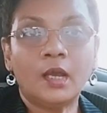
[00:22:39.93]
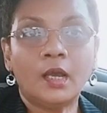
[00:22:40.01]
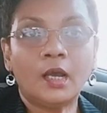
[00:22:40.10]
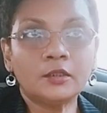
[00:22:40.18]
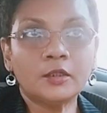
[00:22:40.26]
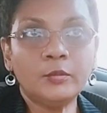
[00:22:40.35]

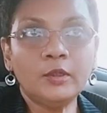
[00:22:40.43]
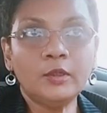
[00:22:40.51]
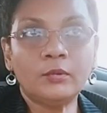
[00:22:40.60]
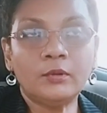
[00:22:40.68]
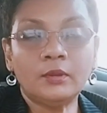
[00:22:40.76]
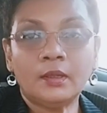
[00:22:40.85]
A lot of
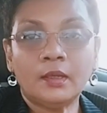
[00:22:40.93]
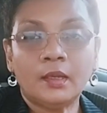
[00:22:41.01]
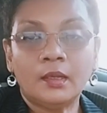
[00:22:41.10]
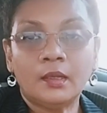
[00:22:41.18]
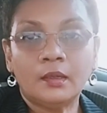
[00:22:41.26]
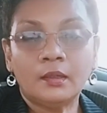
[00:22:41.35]
people,
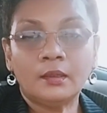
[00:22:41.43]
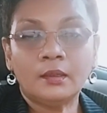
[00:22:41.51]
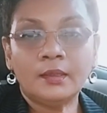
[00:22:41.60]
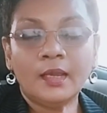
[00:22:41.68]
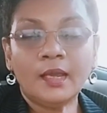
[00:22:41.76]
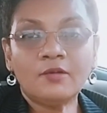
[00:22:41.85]

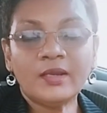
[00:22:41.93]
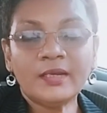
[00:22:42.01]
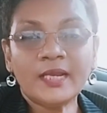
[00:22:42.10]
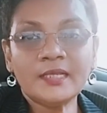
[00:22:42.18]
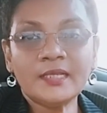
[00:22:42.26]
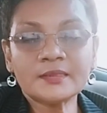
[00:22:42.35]
they have a
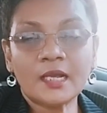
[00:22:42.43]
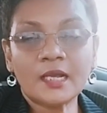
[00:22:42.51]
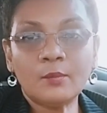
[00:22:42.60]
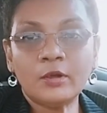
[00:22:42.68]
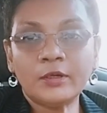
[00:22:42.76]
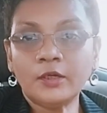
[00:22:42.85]
nice
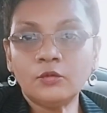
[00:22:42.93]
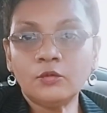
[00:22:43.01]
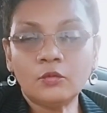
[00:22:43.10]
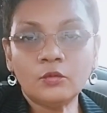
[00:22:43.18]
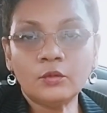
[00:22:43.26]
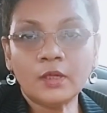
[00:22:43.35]
car, but they
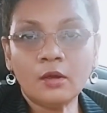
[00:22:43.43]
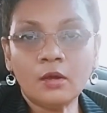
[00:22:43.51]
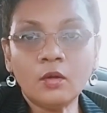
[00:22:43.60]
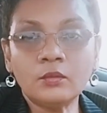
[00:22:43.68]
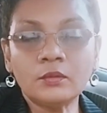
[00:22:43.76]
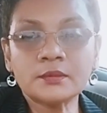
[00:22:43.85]
don't own a
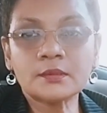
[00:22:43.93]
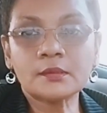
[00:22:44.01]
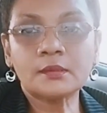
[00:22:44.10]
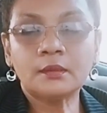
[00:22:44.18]
house.